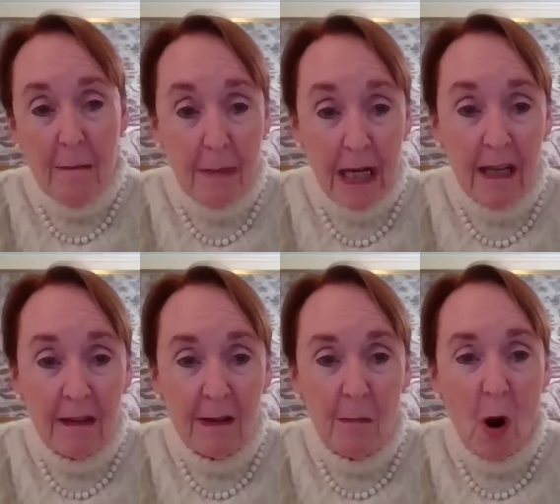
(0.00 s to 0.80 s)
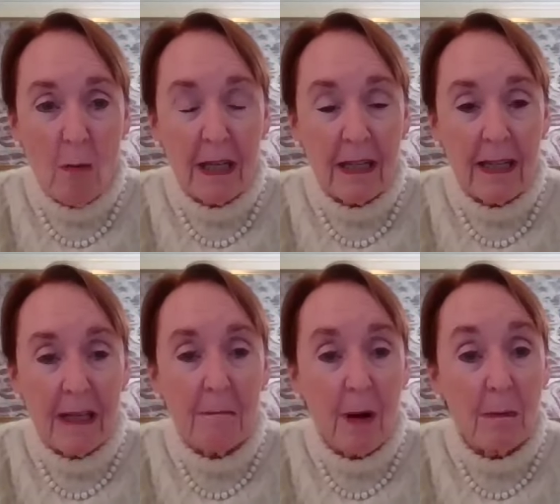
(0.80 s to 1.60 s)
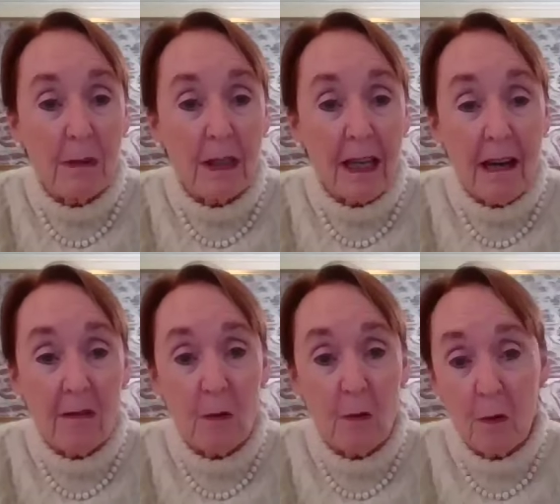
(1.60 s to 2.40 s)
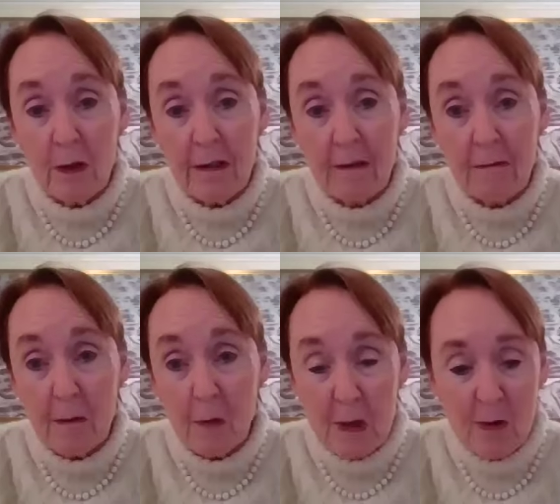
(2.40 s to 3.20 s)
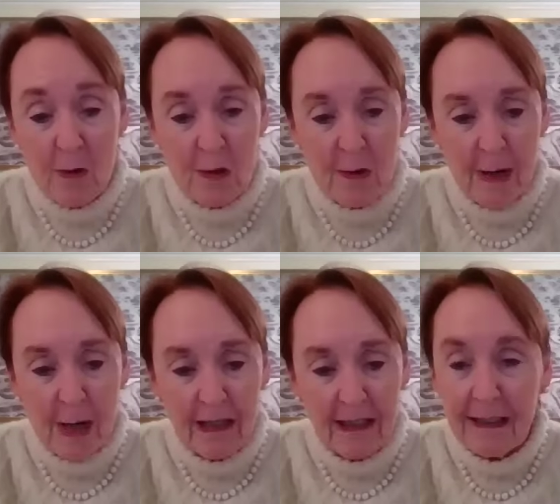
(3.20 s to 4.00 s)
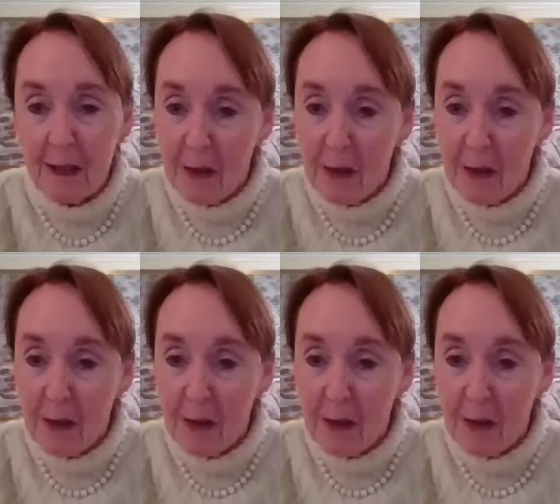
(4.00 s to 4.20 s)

Meeting the Moment in Public Health Award from Research America.